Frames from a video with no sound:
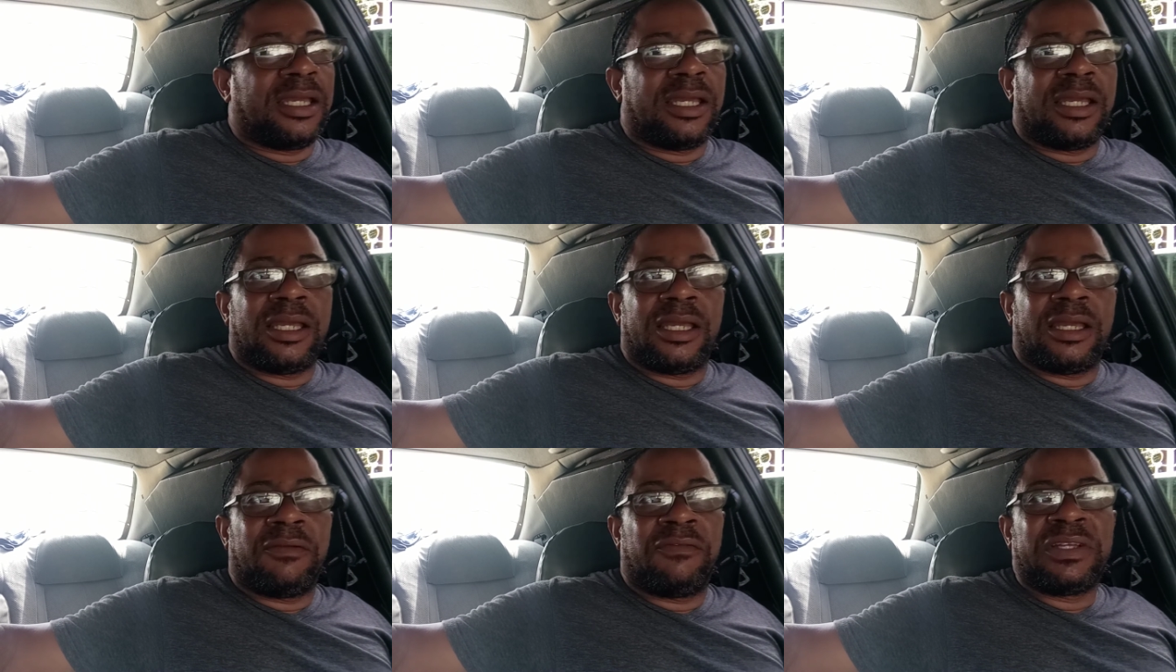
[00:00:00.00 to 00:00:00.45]

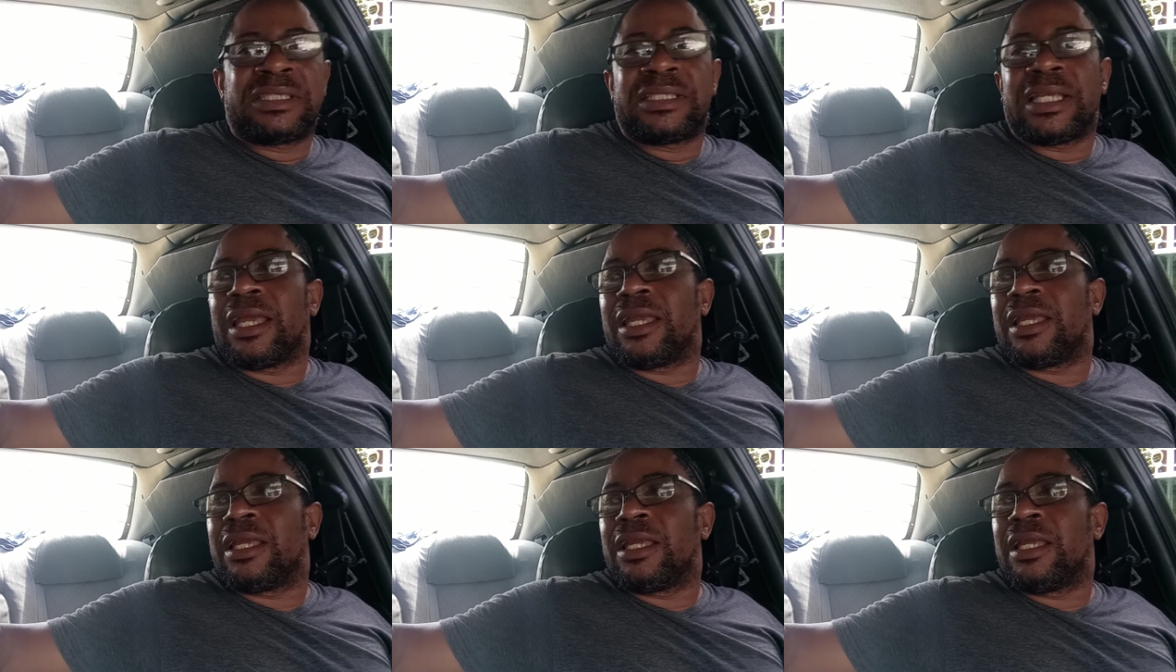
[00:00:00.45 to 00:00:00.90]
If you
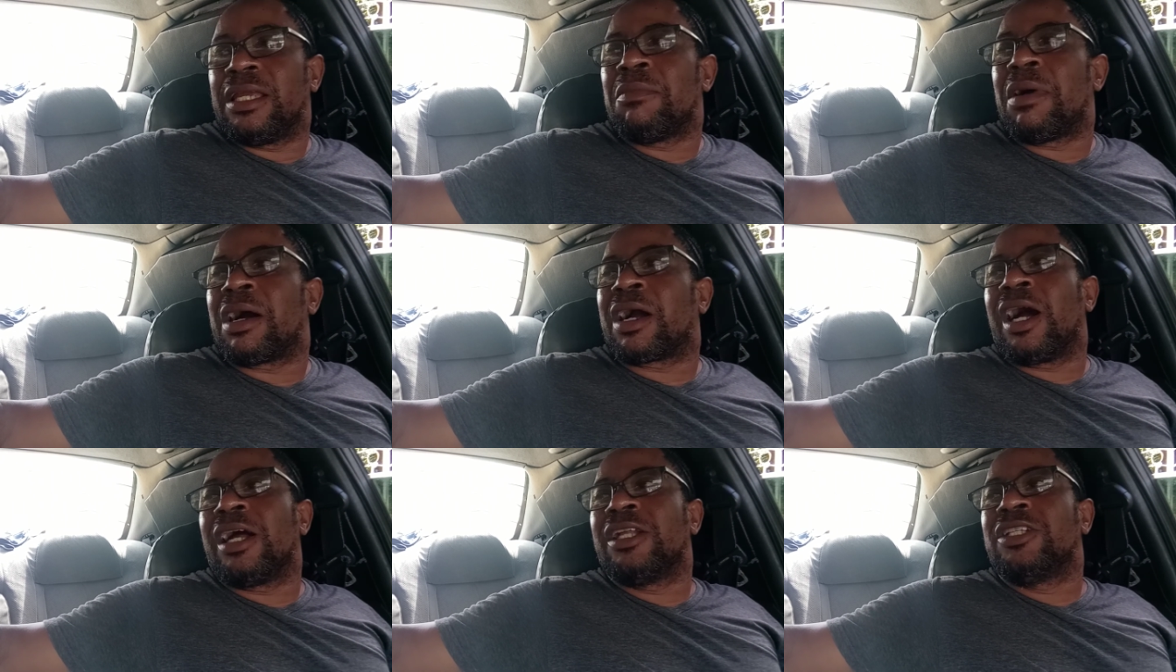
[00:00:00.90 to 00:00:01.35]
say, he
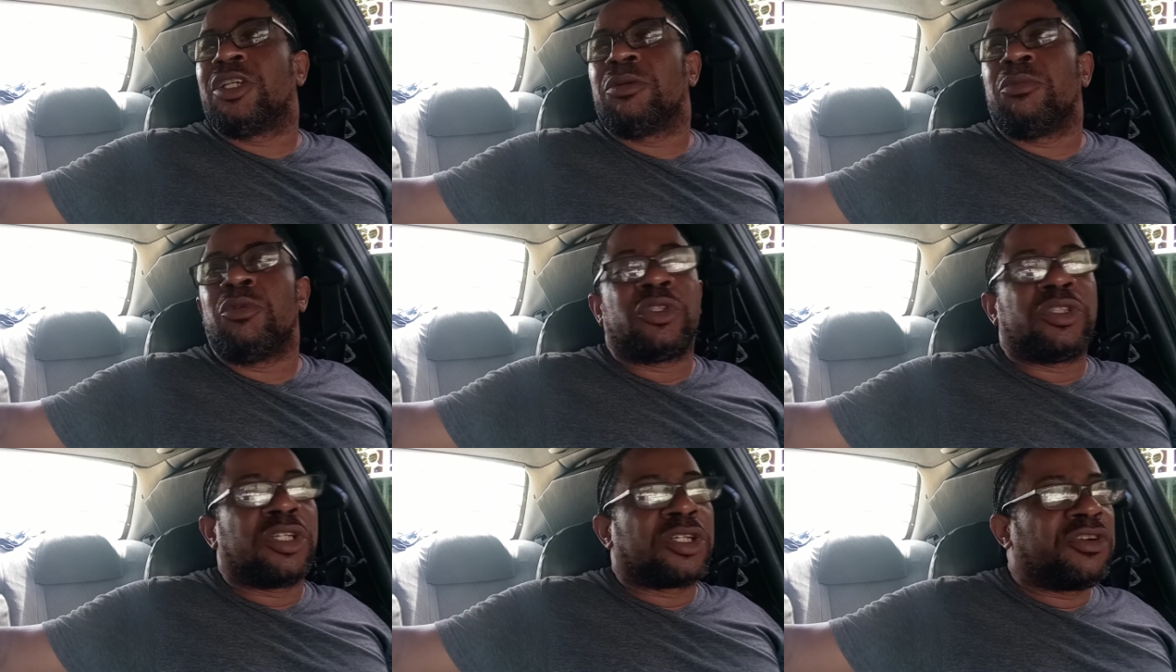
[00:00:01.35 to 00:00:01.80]
might
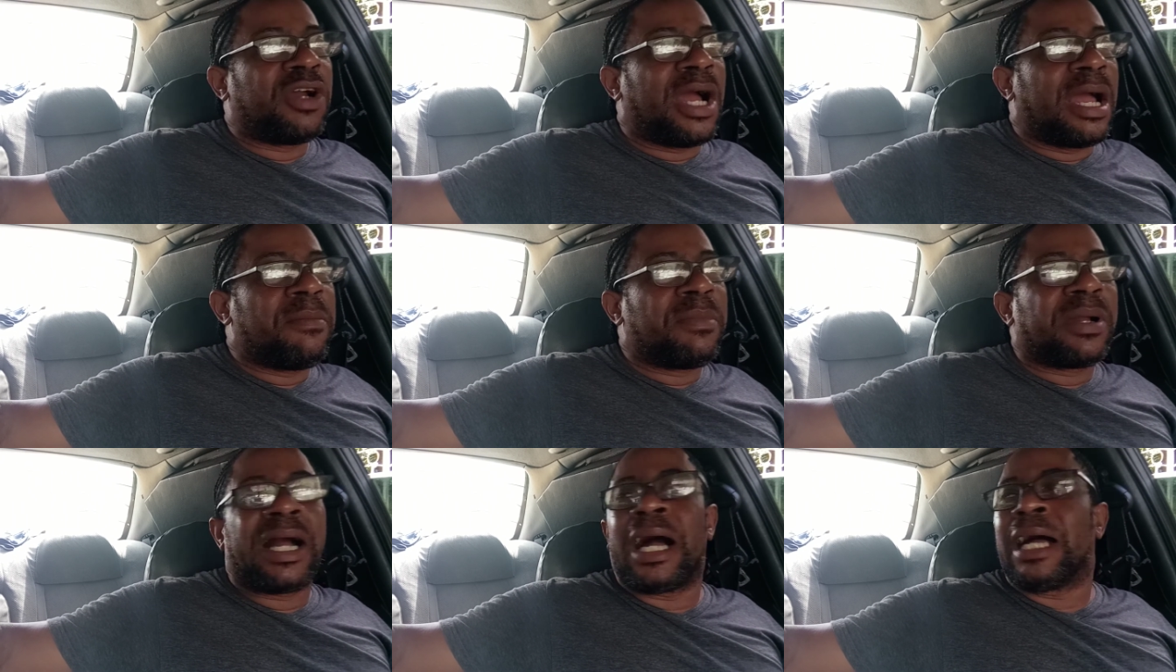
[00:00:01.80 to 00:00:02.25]
contribute to
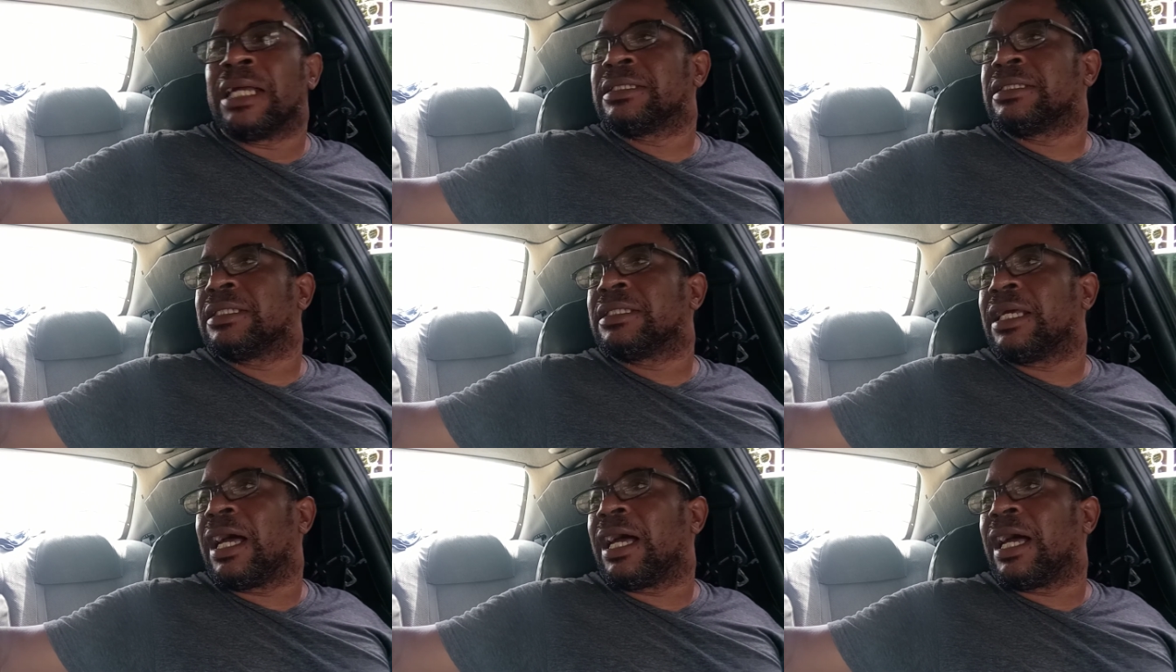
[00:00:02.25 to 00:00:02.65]
crime because